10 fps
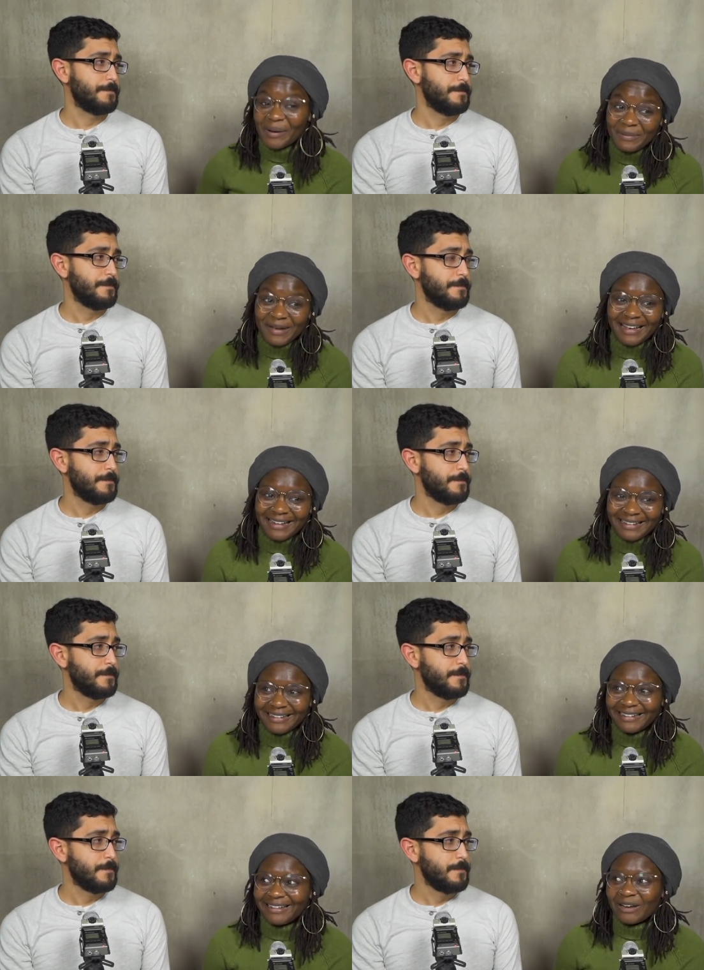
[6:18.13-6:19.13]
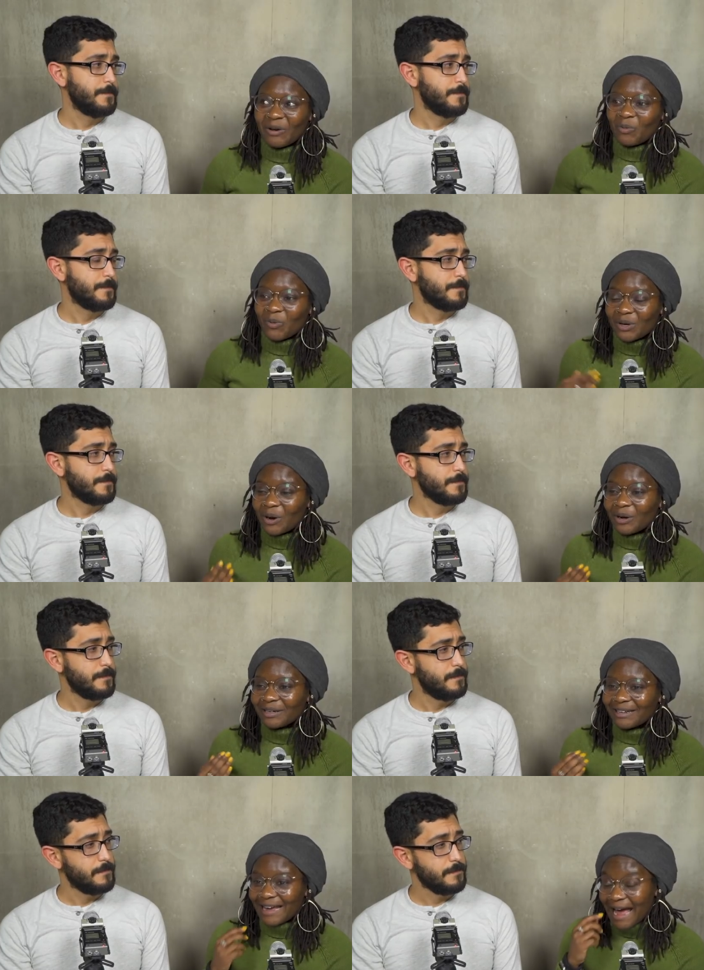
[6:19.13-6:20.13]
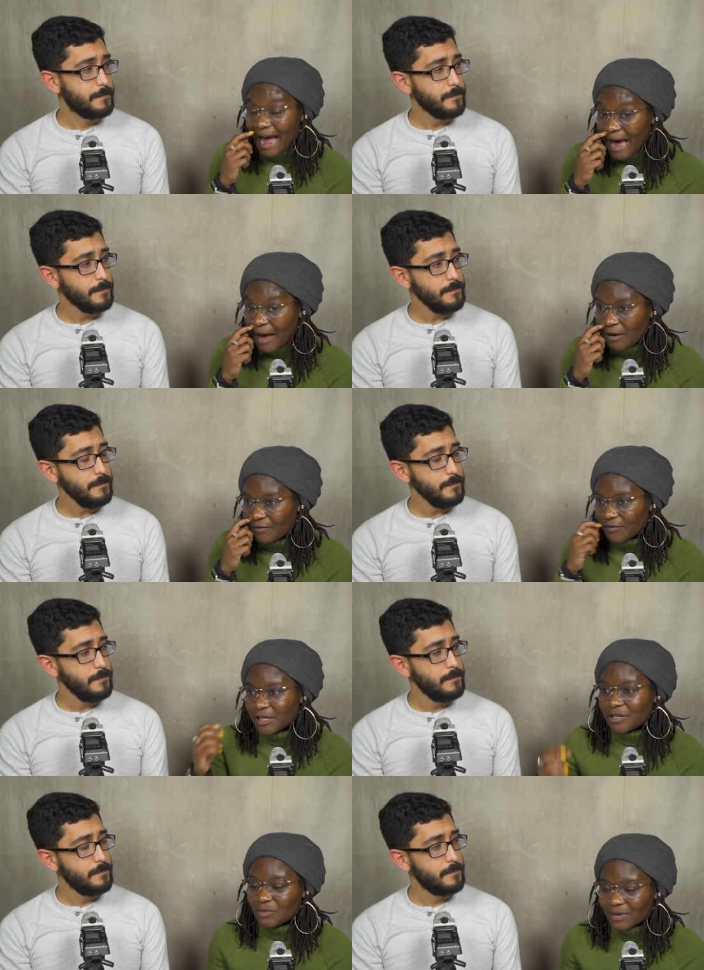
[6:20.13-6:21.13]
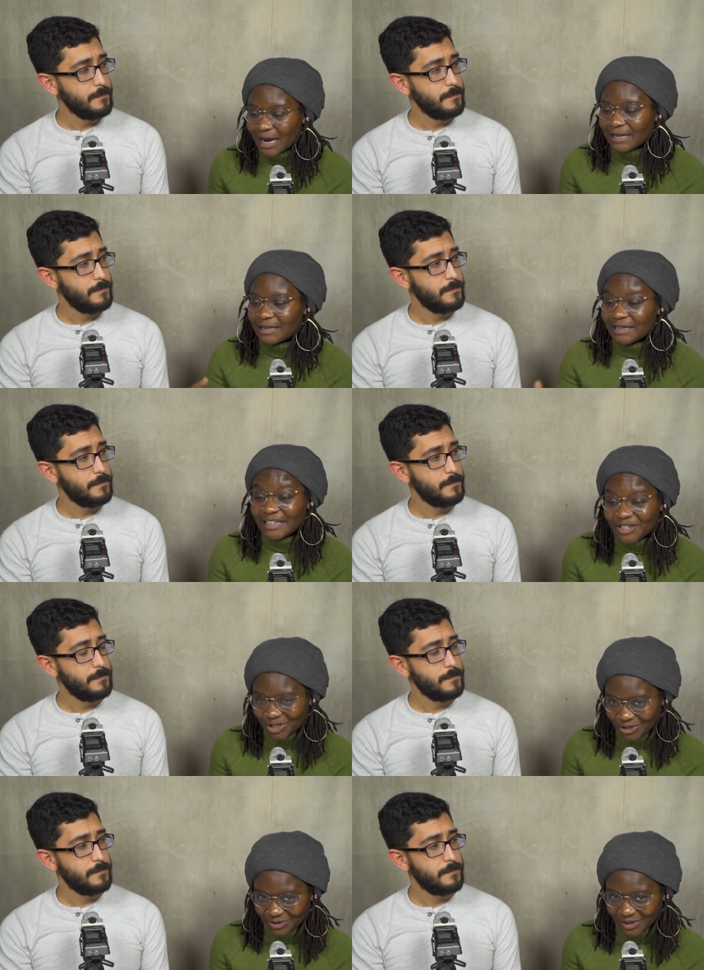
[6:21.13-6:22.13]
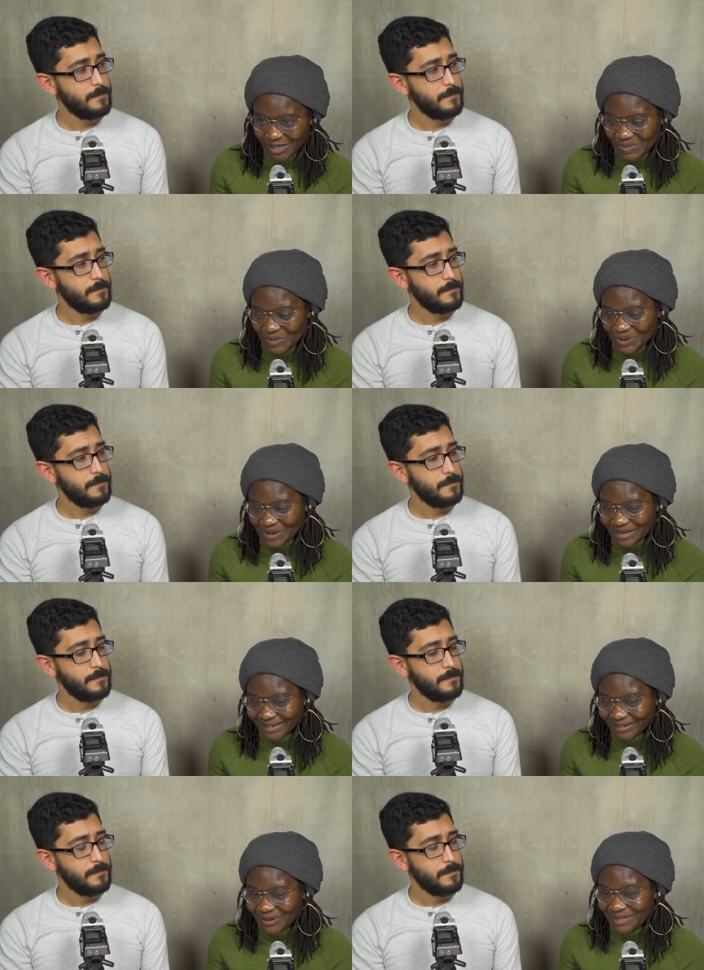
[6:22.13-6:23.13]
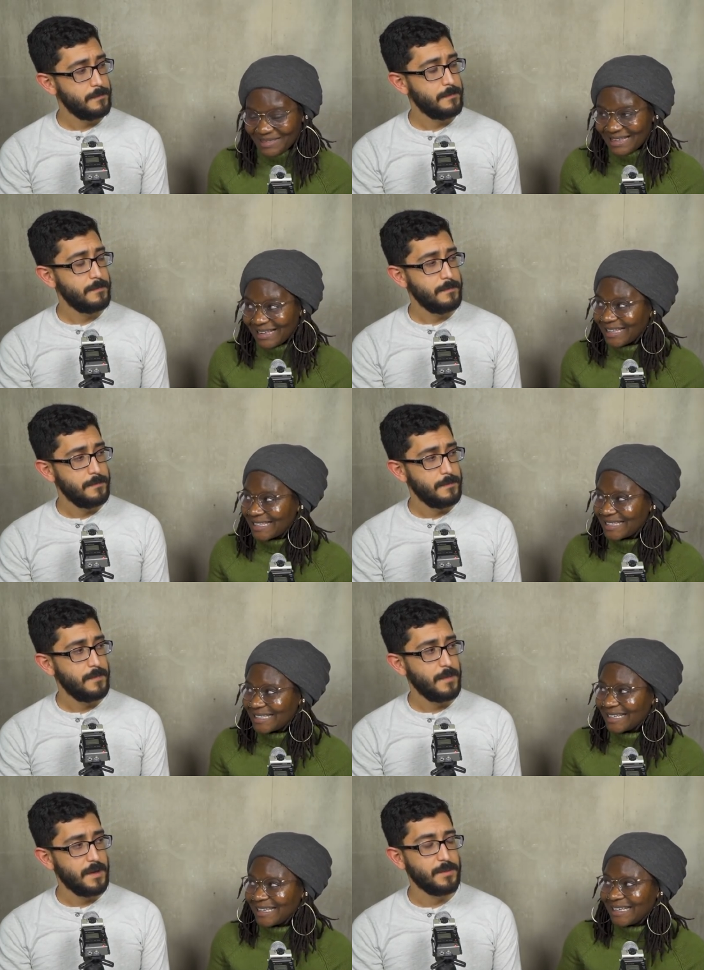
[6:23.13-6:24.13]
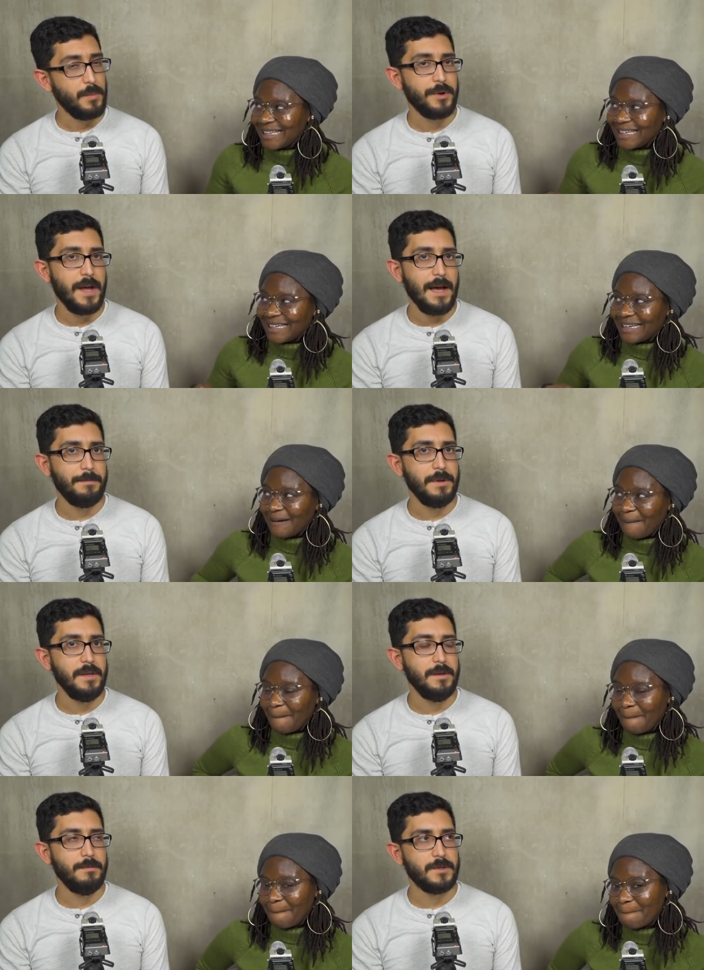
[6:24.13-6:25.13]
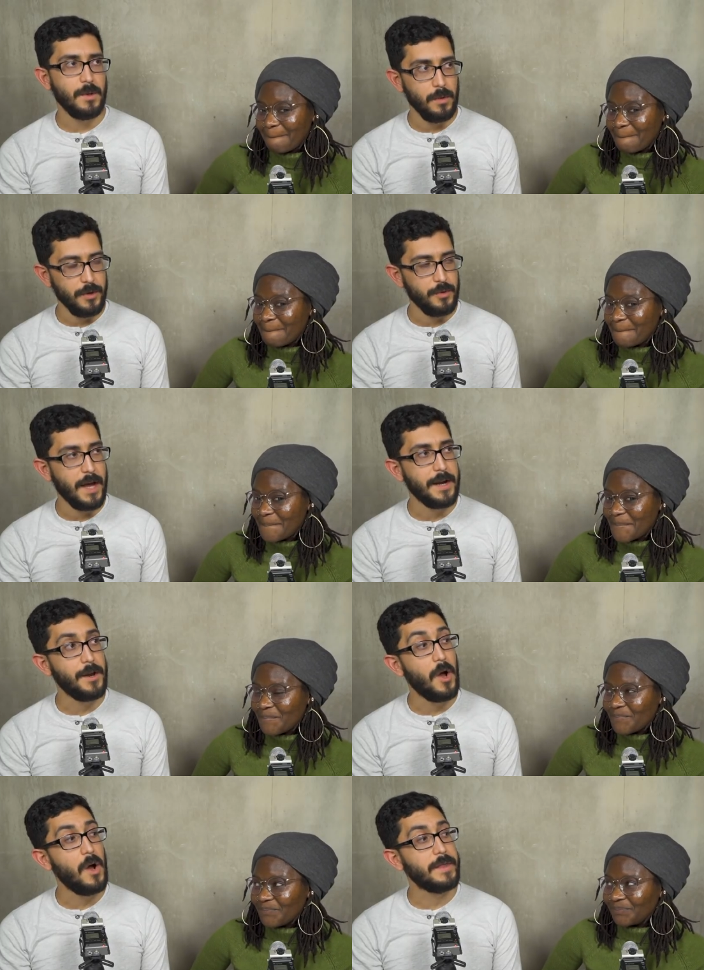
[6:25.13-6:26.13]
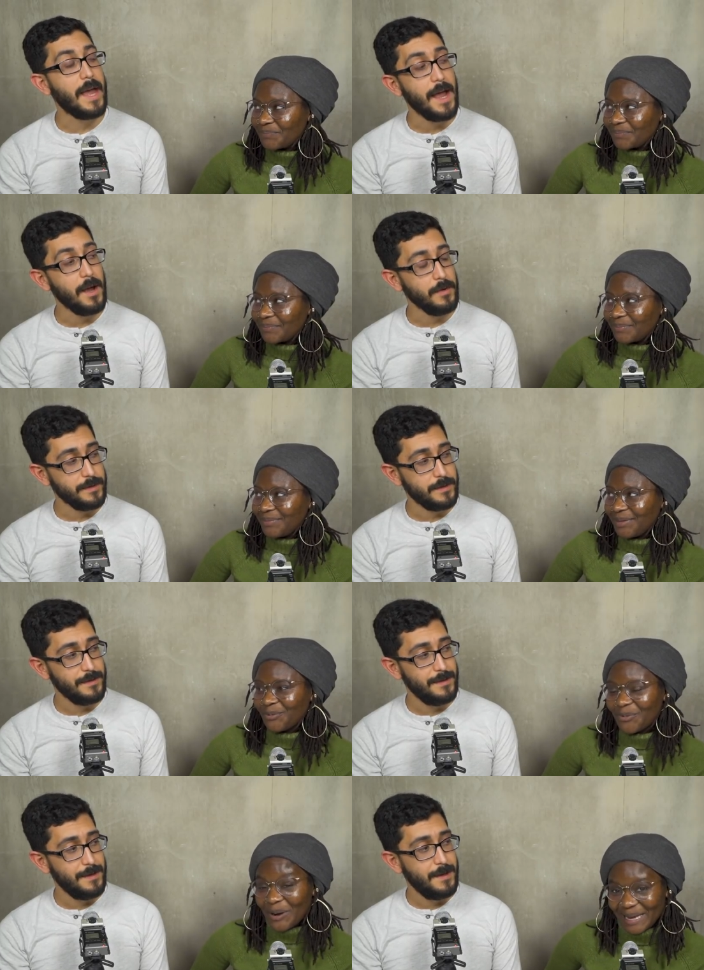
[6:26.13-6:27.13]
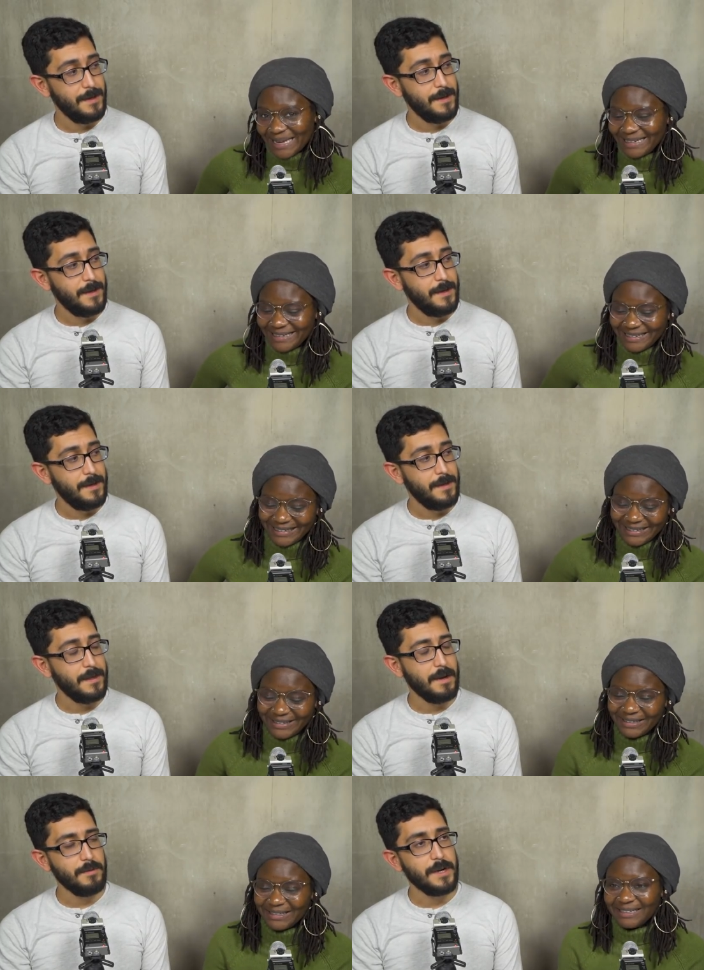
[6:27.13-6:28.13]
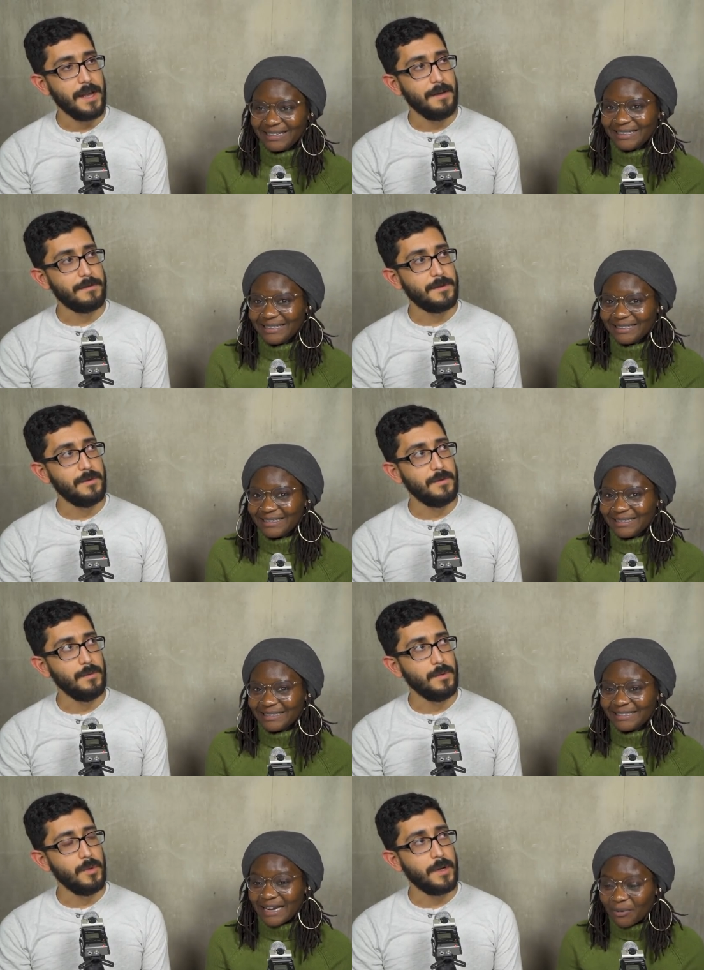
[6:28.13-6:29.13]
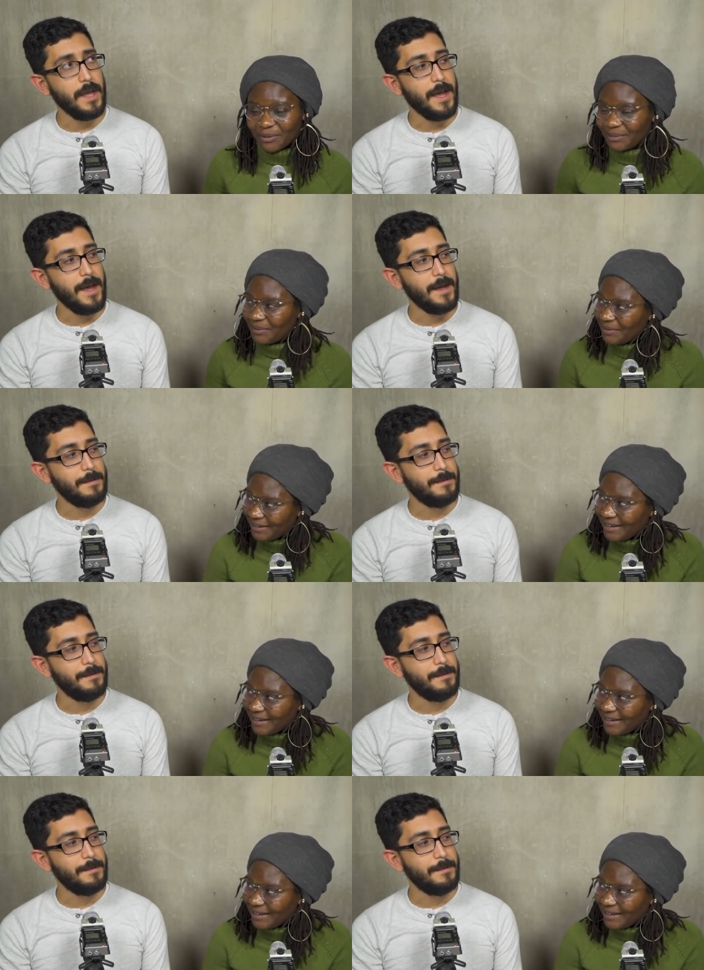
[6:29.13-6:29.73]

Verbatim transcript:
Speaker 1: oh man, we aren't gonna have the united issue anymore with things,
Speaker 2: because we will not be solely united on the house.
Speaker 1: Right.
Speaker 2: Now we're gonna have to
Speaker 1: look at